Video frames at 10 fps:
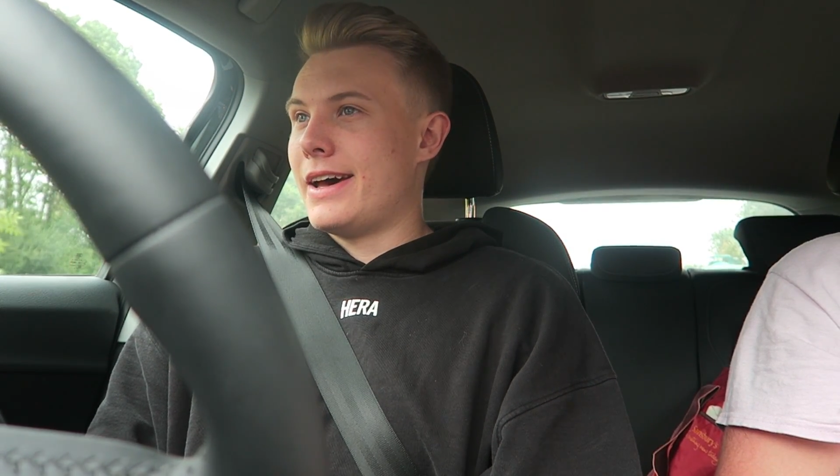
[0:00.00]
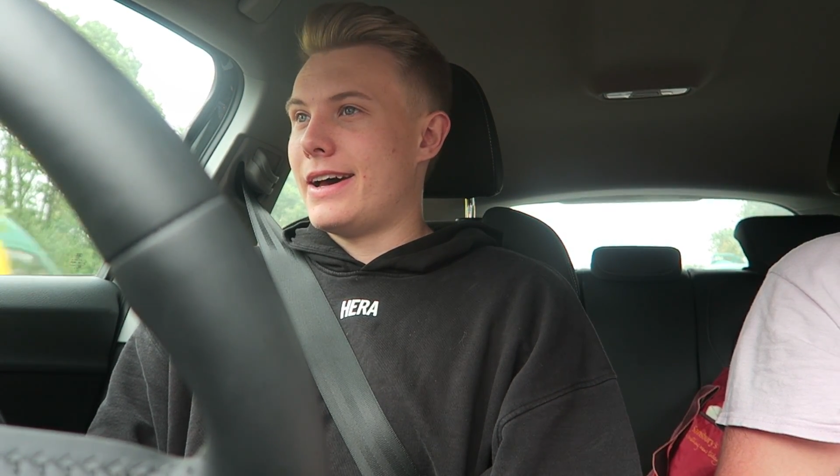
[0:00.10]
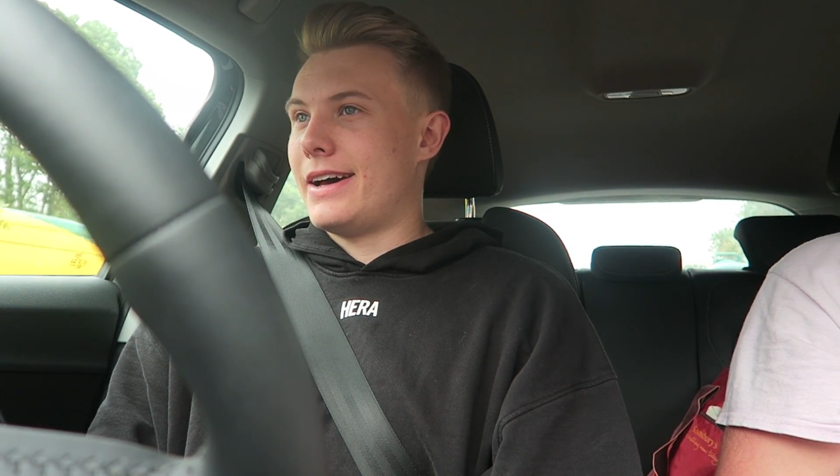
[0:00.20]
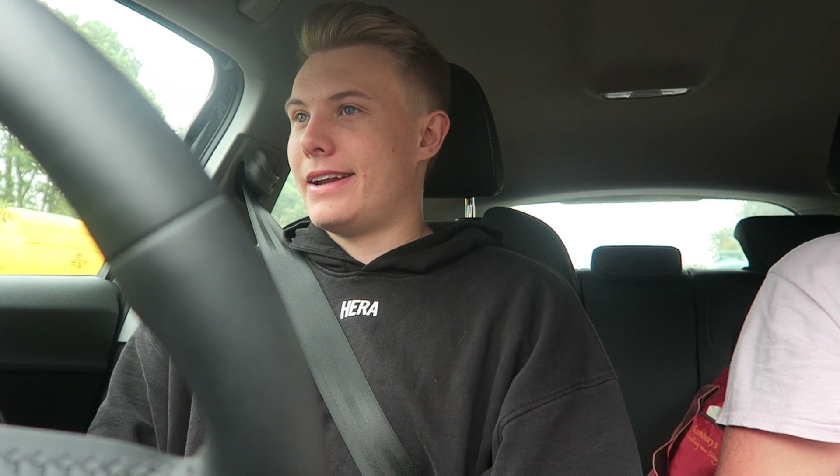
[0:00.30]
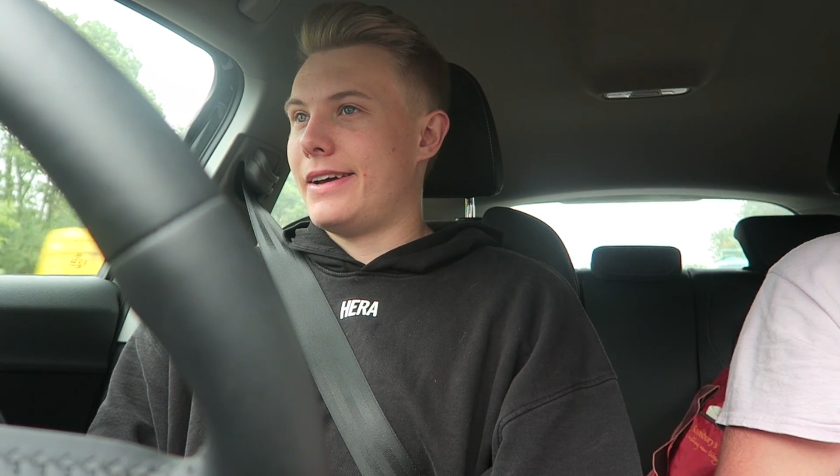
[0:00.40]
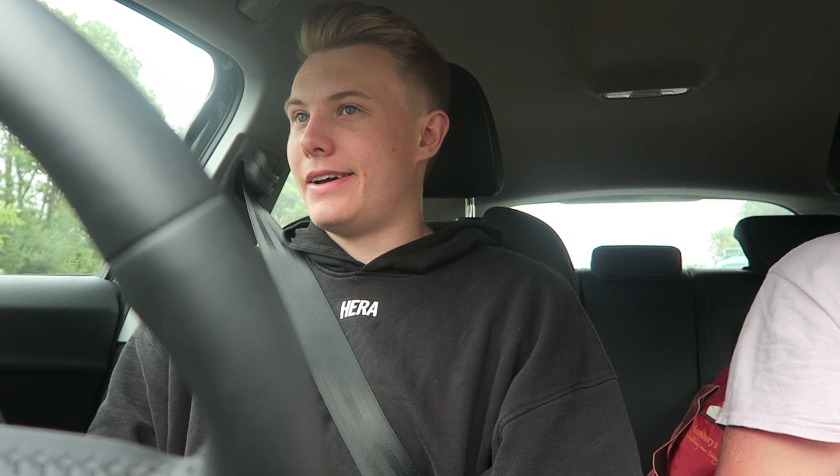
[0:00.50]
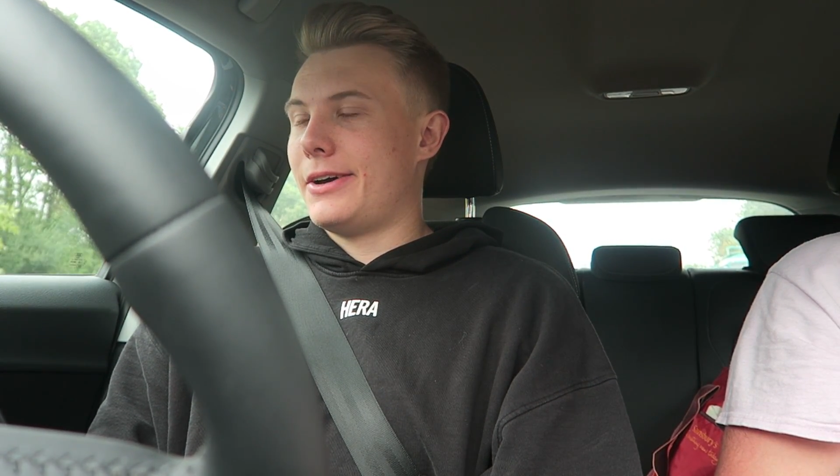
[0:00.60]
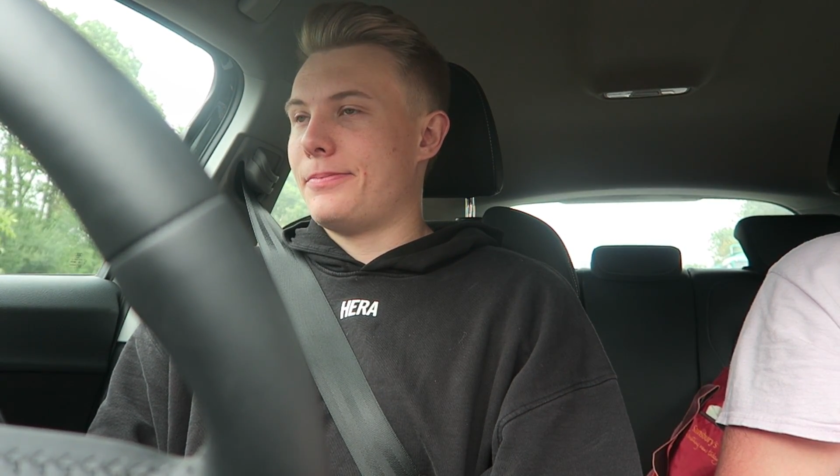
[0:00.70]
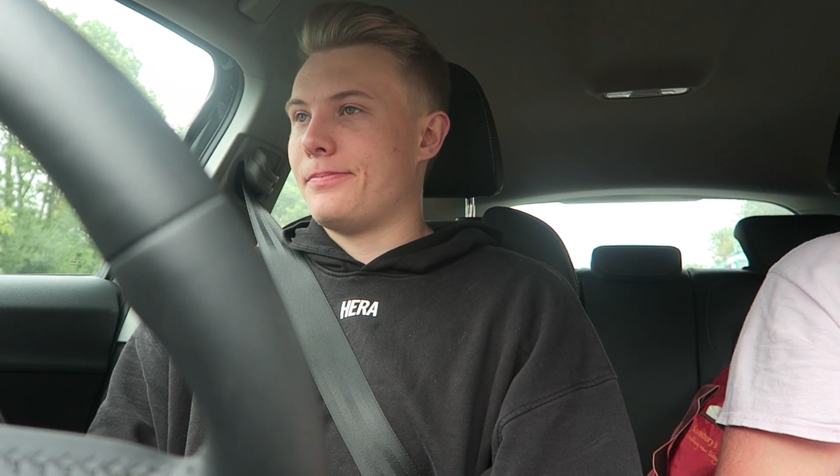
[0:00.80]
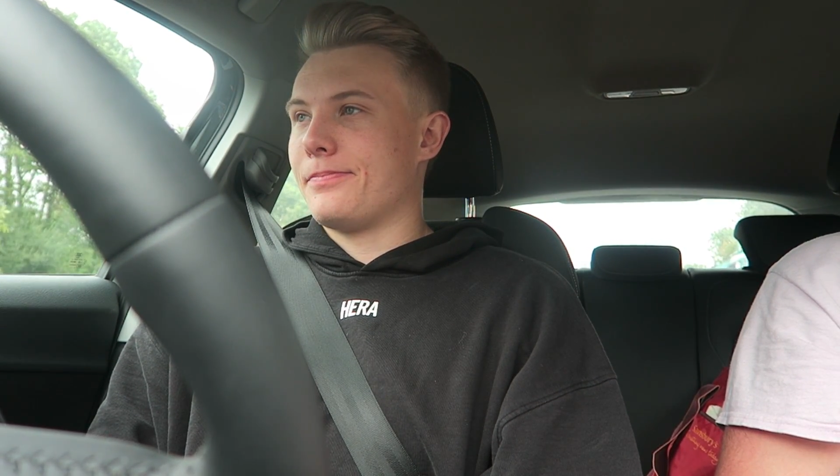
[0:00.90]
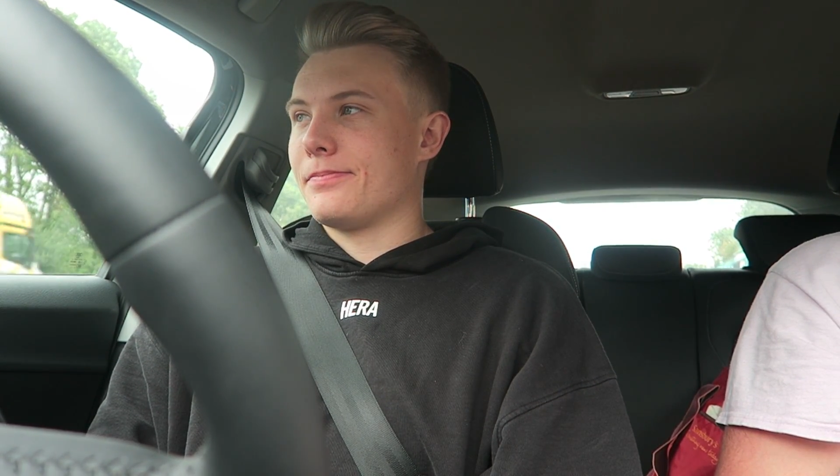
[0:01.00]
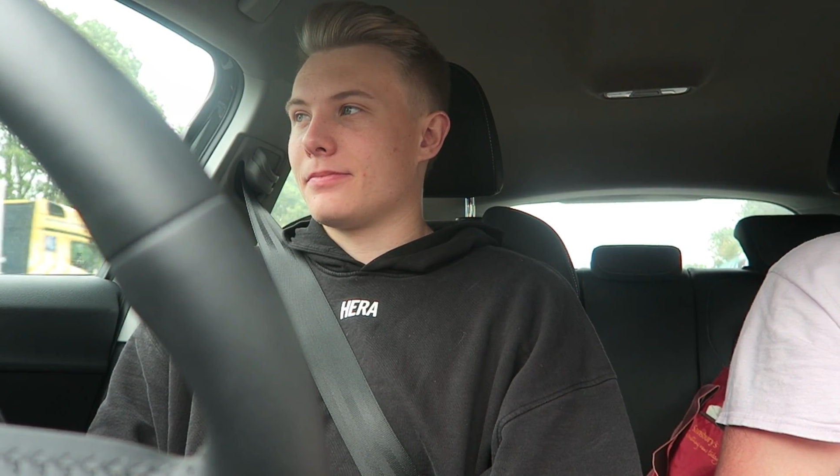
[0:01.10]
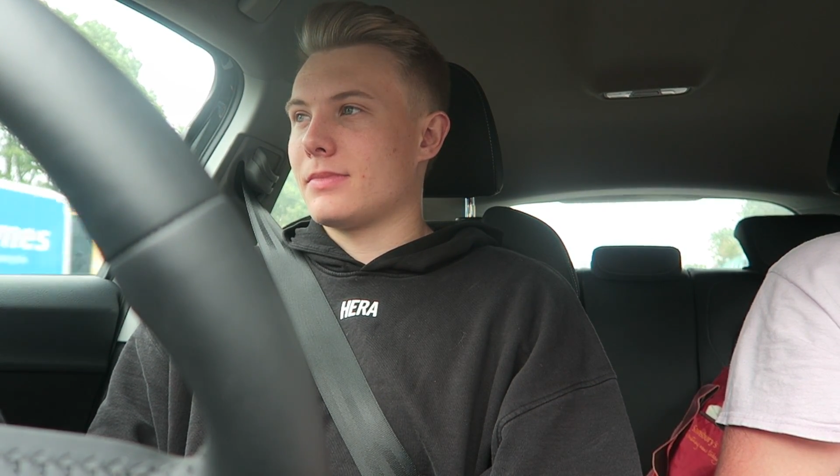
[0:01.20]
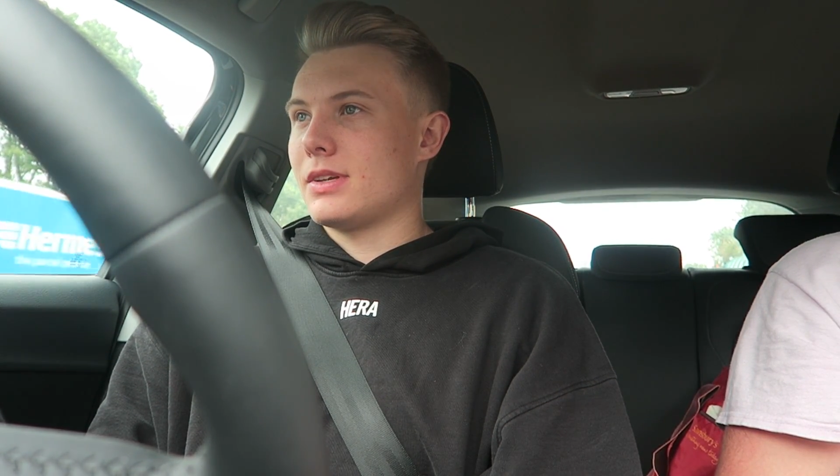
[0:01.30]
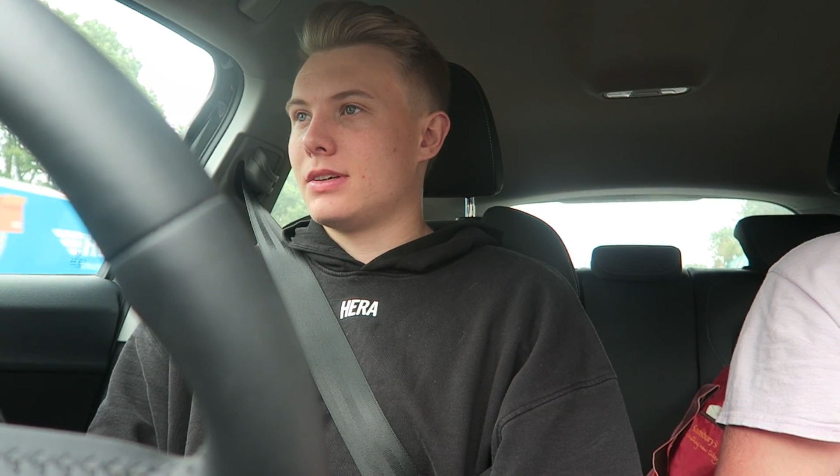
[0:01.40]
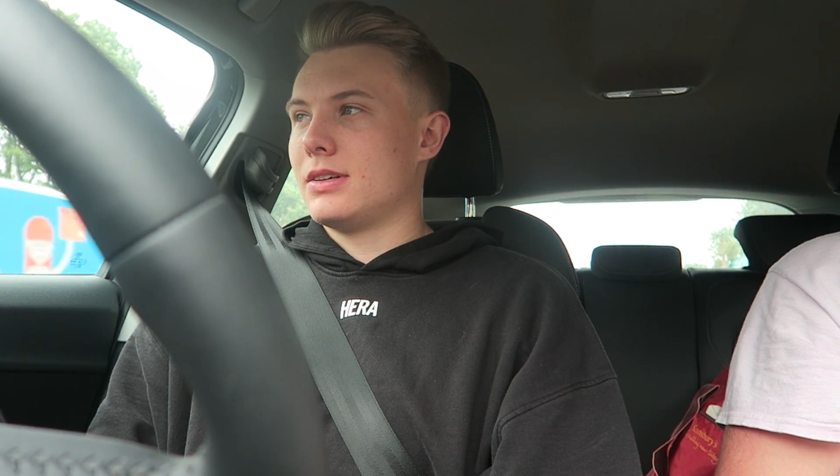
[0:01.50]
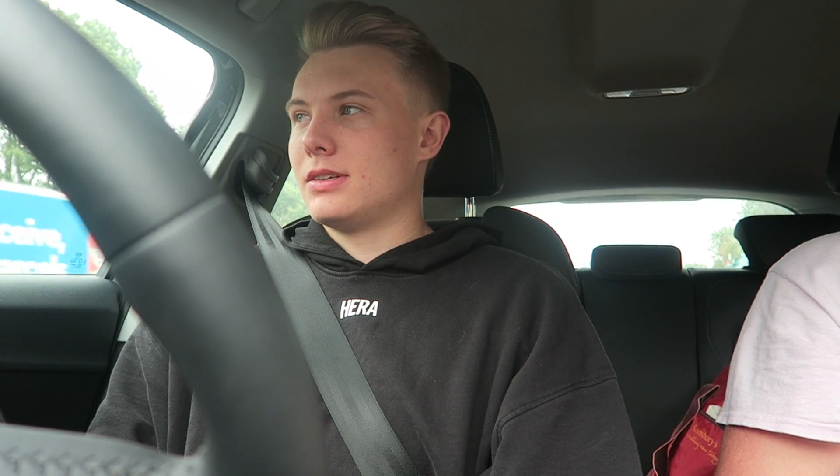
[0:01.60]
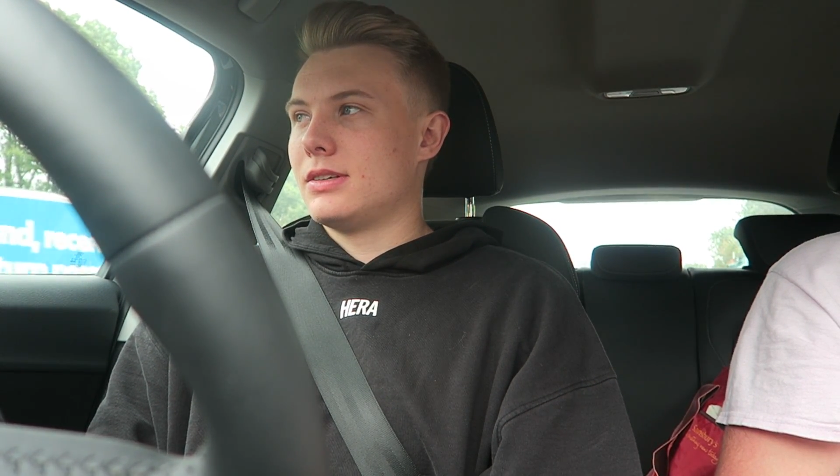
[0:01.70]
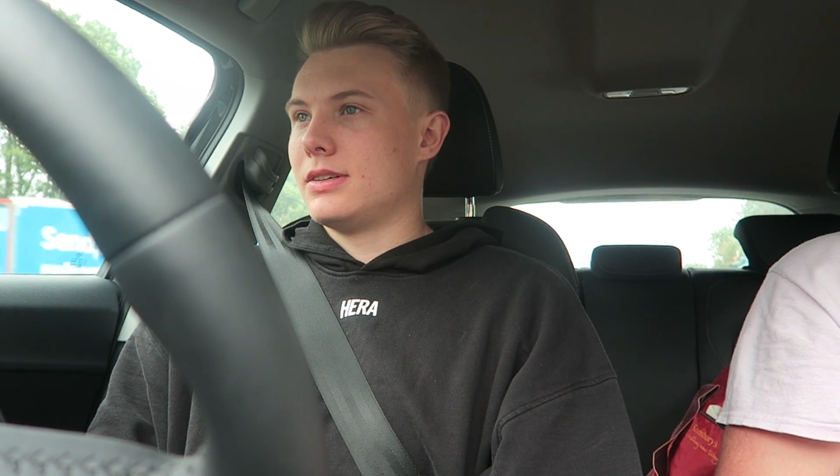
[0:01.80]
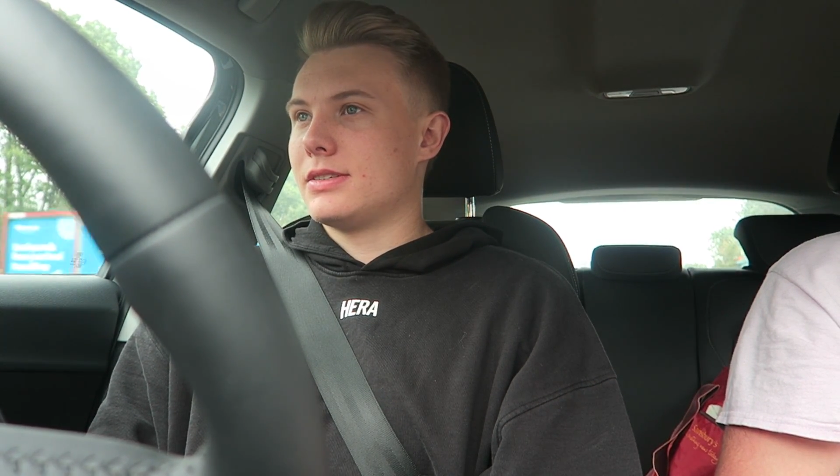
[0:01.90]
and
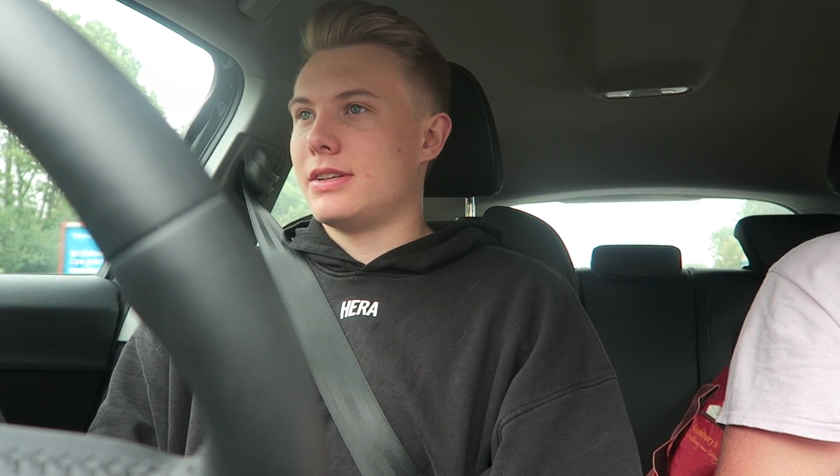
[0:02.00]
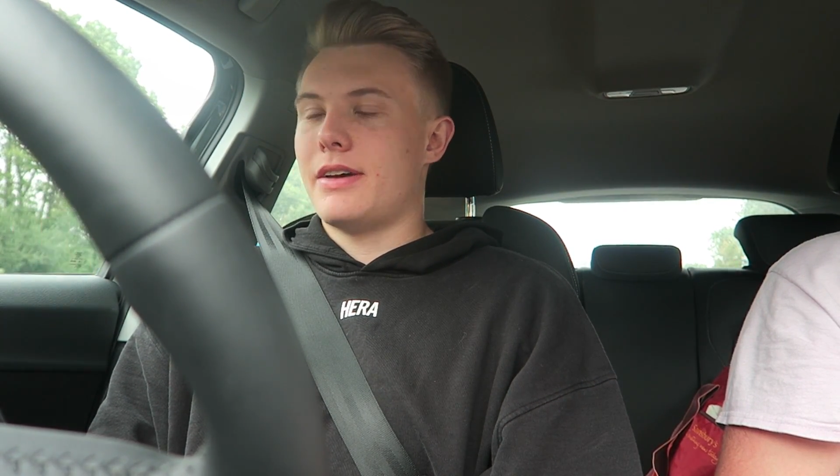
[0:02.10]
it's